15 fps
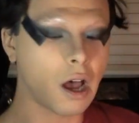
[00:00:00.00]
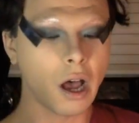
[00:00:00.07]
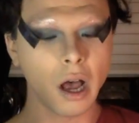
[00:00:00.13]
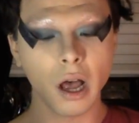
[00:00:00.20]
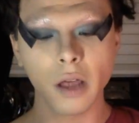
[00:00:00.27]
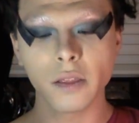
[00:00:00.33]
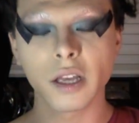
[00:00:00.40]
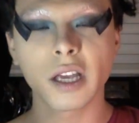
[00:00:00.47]

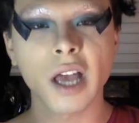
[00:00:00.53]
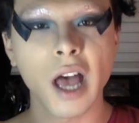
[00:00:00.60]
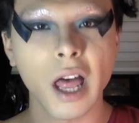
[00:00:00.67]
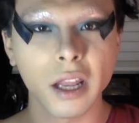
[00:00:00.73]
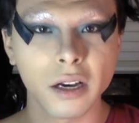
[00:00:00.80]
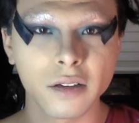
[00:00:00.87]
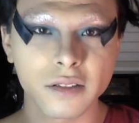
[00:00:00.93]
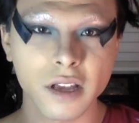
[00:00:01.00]
all the
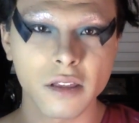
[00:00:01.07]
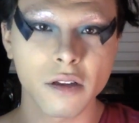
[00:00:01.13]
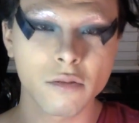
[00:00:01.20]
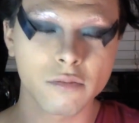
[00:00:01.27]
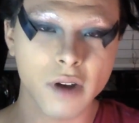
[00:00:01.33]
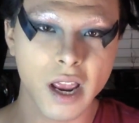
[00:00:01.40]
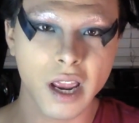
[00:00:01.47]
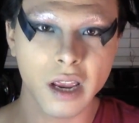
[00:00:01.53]
colors of the
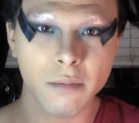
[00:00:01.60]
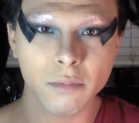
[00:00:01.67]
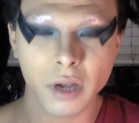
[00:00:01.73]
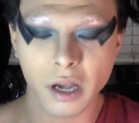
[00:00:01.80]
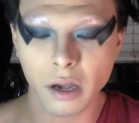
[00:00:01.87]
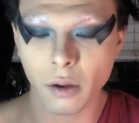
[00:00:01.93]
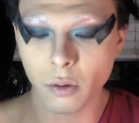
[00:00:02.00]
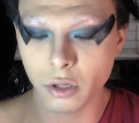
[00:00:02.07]

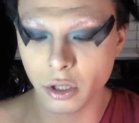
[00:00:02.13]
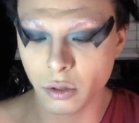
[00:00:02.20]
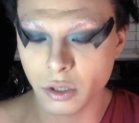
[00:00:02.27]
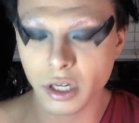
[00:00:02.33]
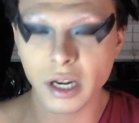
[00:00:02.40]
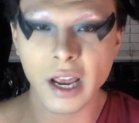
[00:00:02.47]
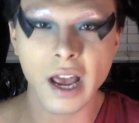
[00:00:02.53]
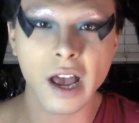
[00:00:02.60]
rainbow. You
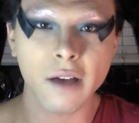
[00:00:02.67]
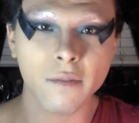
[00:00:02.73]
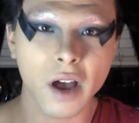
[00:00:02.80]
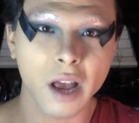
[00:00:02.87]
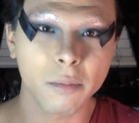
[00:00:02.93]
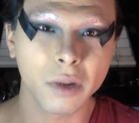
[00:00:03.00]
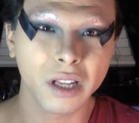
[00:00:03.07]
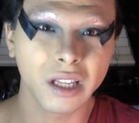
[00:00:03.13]
should have,
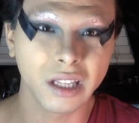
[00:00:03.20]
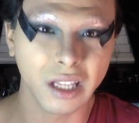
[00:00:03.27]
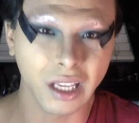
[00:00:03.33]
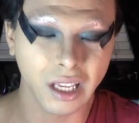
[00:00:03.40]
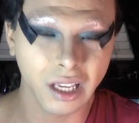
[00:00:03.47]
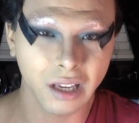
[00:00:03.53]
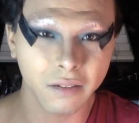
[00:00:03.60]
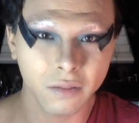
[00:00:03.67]
I
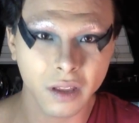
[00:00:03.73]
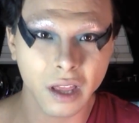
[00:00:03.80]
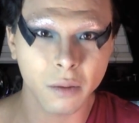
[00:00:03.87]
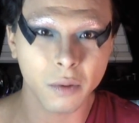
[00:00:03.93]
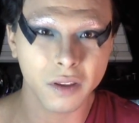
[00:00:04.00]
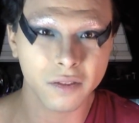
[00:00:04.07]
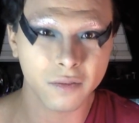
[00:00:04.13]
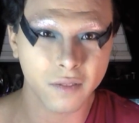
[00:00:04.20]
believe, it
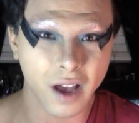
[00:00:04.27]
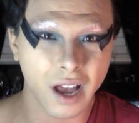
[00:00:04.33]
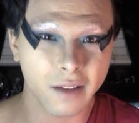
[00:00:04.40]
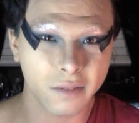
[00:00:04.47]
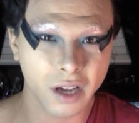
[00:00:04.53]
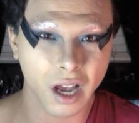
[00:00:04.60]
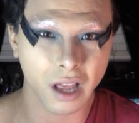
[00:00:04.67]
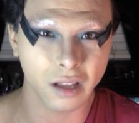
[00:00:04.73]
was
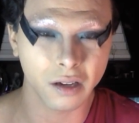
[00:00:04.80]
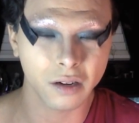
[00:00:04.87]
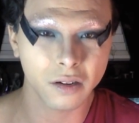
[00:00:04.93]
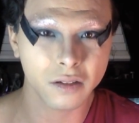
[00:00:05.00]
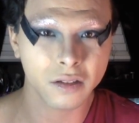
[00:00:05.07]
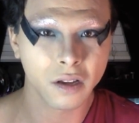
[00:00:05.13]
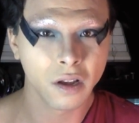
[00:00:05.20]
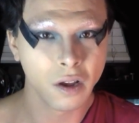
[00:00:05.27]
5
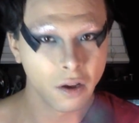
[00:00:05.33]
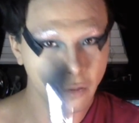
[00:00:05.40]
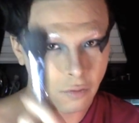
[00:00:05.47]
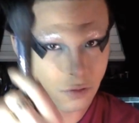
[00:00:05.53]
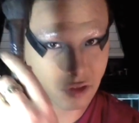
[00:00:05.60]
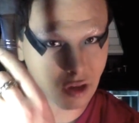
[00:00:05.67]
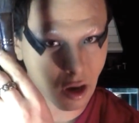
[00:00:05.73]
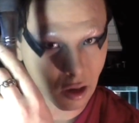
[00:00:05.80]
colors,
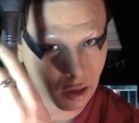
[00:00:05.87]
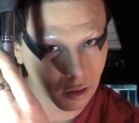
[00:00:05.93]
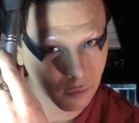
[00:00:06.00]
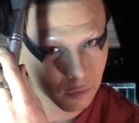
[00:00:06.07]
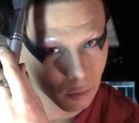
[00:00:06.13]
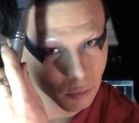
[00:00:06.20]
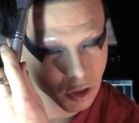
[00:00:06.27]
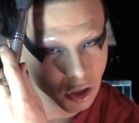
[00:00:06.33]
starting
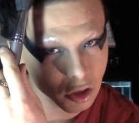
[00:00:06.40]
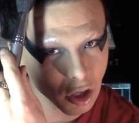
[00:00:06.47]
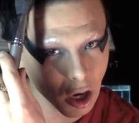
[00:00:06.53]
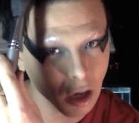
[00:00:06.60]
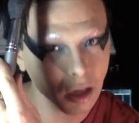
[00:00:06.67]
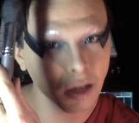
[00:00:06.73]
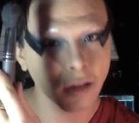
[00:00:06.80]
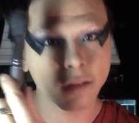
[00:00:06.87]
from your
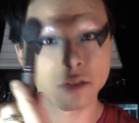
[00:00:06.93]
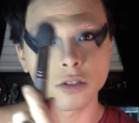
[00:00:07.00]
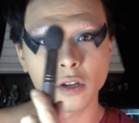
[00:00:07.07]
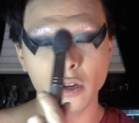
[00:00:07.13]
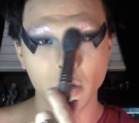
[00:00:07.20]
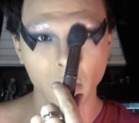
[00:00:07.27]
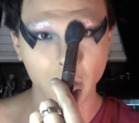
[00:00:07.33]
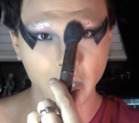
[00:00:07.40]
darkest to
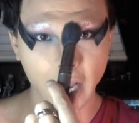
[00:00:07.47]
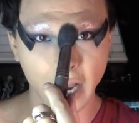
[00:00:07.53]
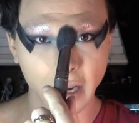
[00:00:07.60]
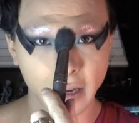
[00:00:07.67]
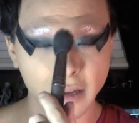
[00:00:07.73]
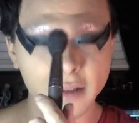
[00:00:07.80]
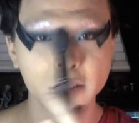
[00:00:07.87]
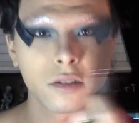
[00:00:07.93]
your
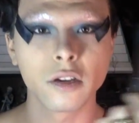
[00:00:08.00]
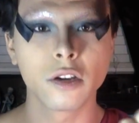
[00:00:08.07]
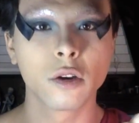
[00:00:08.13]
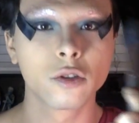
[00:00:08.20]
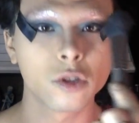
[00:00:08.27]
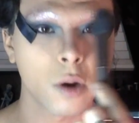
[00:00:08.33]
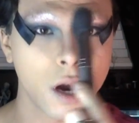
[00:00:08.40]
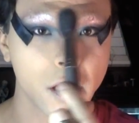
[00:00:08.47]
lightest. So you're
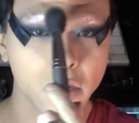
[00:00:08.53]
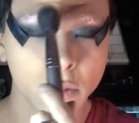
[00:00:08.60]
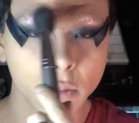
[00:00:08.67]
trying to